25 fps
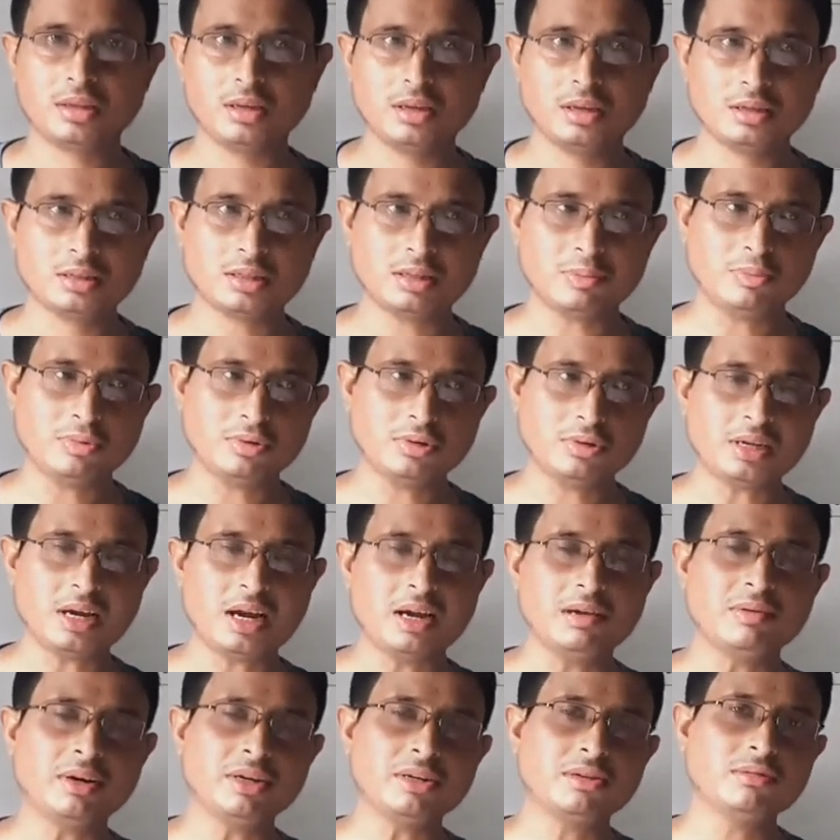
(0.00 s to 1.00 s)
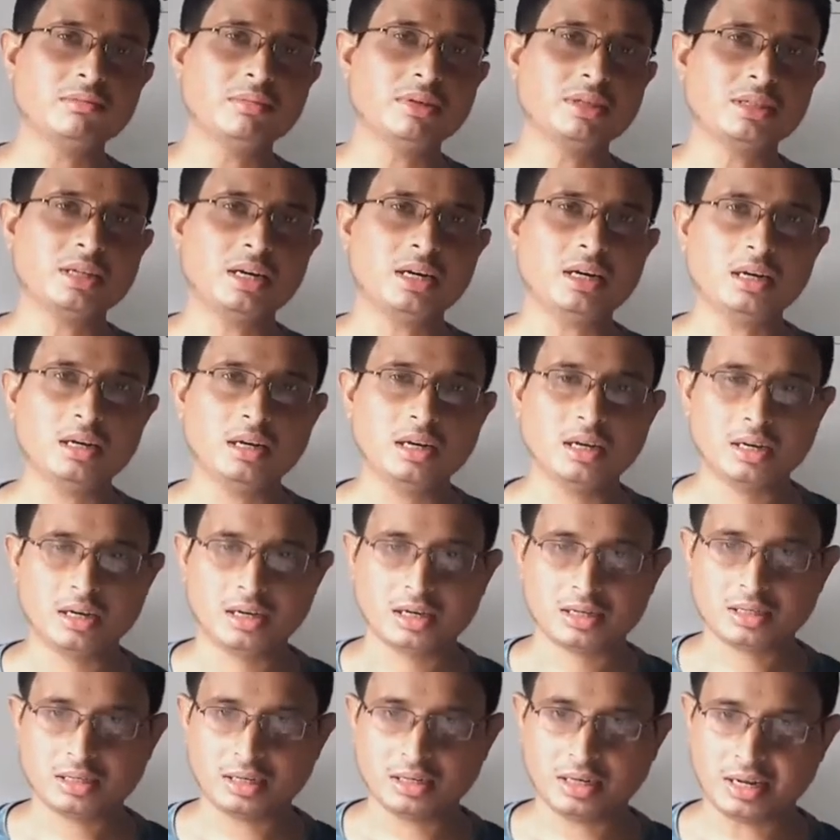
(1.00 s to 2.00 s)
Suppose I want to measure
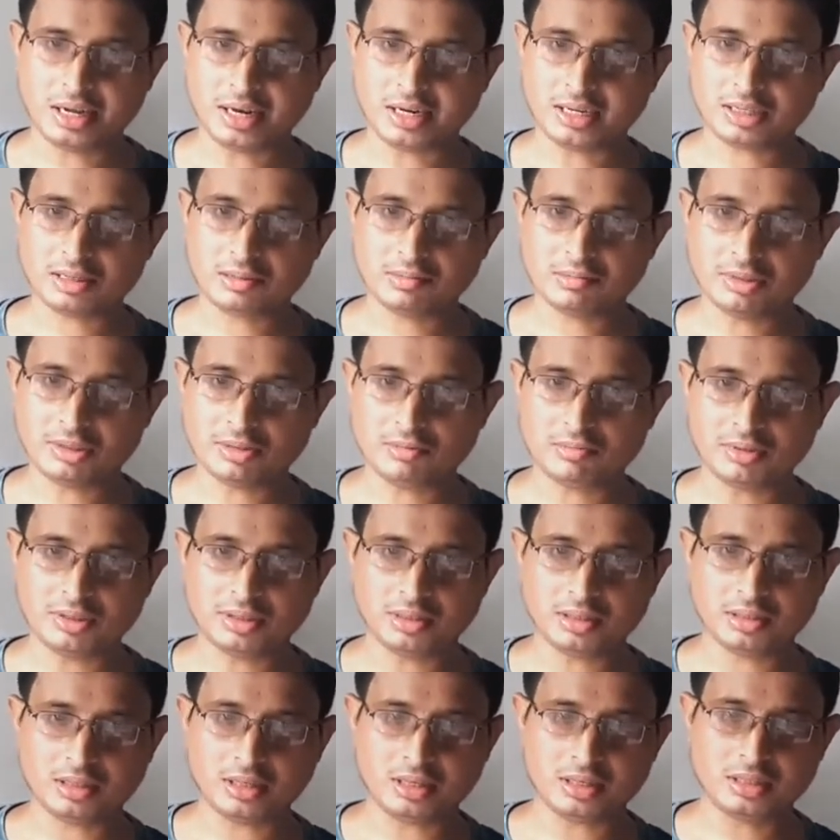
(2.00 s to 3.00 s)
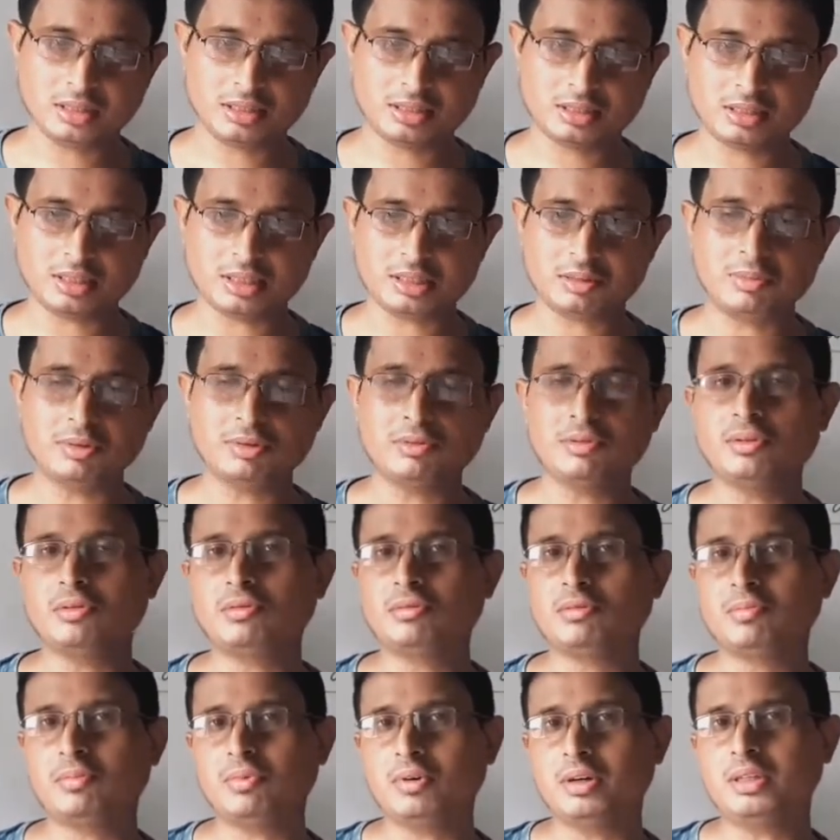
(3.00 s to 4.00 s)
the length between the distance between
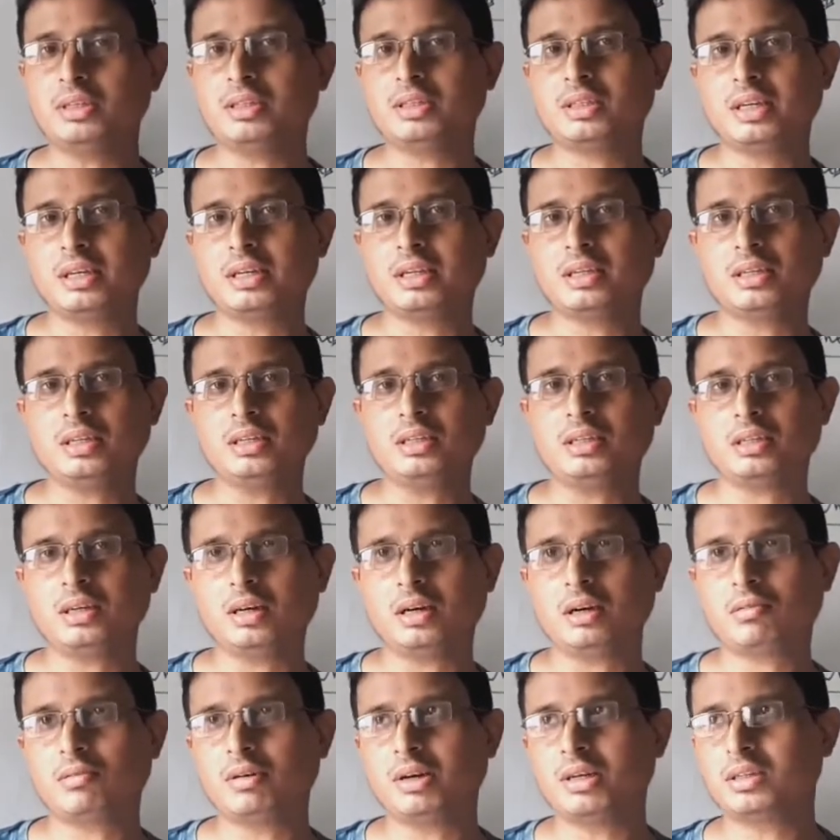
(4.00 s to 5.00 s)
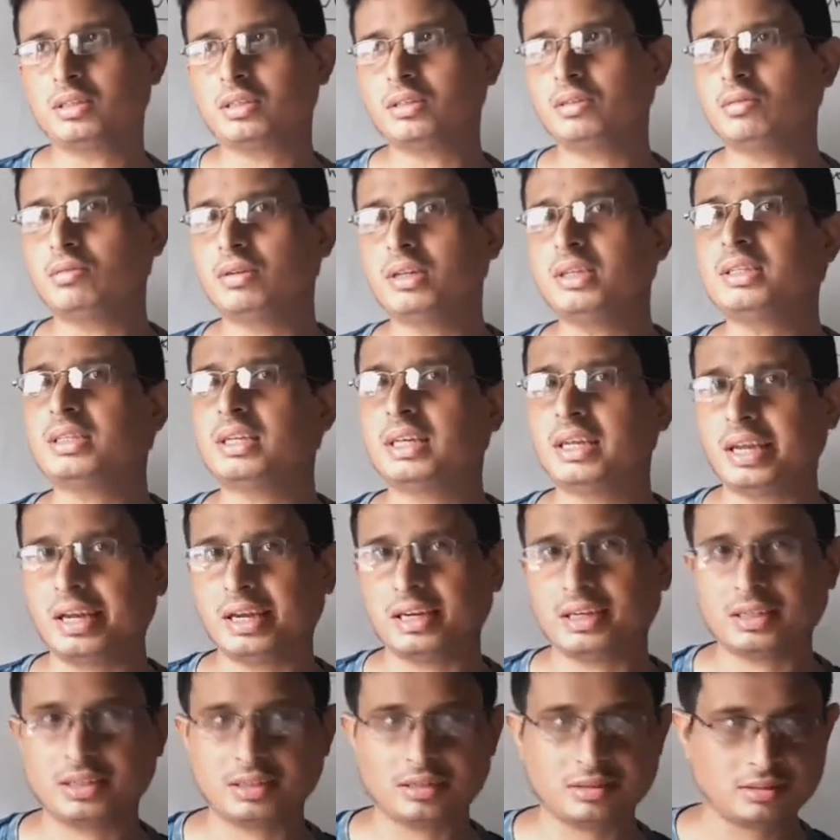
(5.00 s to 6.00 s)
2 points, then it is a quantity known as
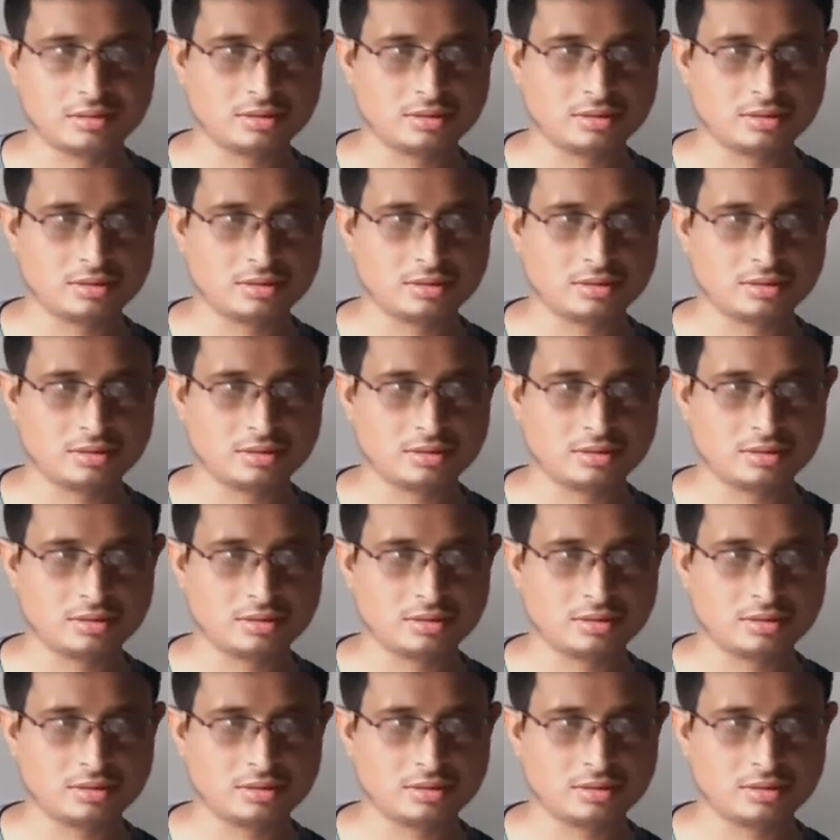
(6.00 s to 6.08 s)
length.